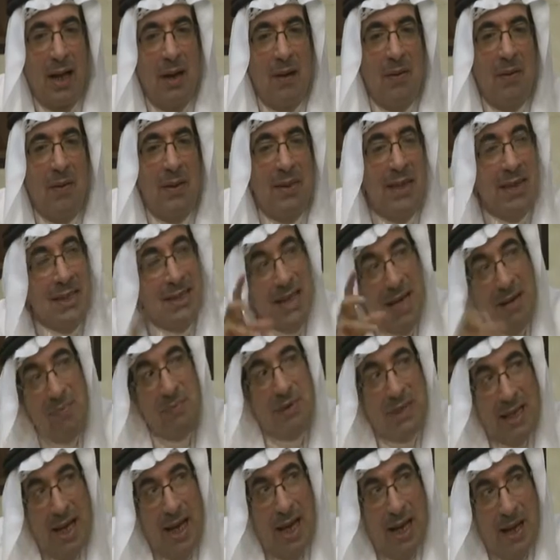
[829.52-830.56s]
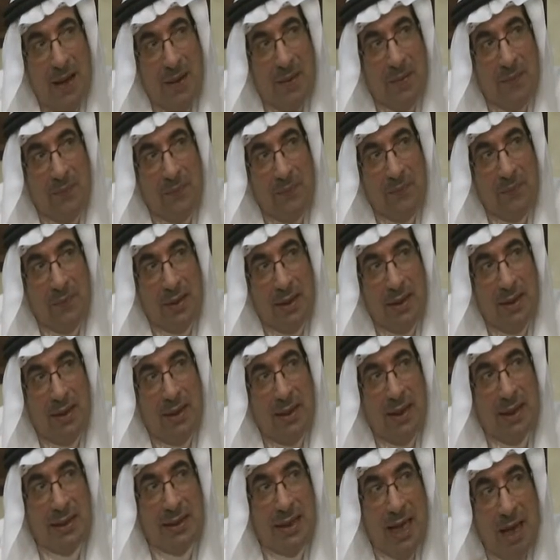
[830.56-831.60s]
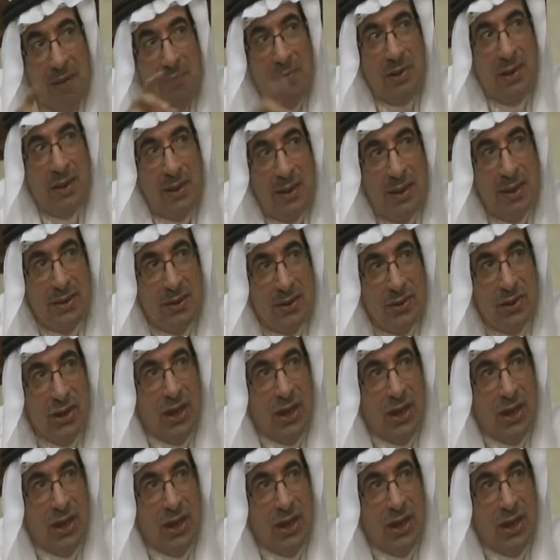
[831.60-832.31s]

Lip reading: At the same time, the same nurse,